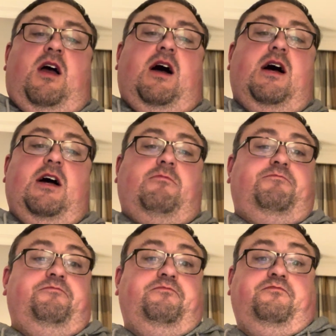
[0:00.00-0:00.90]

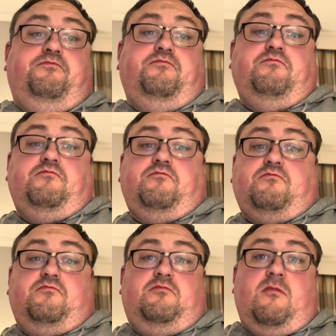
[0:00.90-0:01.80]
I'm
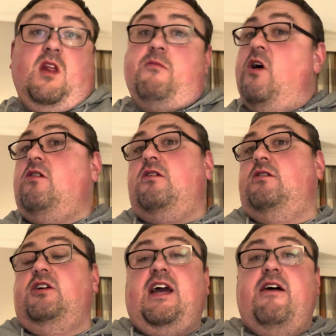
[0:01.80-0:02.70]
not going
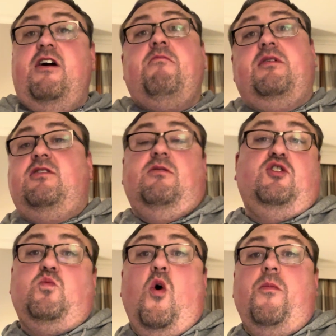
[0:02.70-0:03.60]
to carry on because I'm
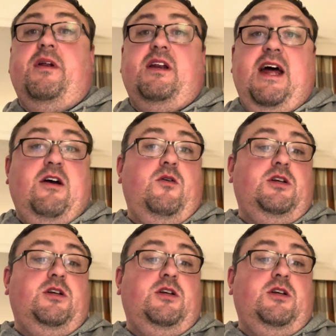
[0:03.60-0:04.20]
just warbling now,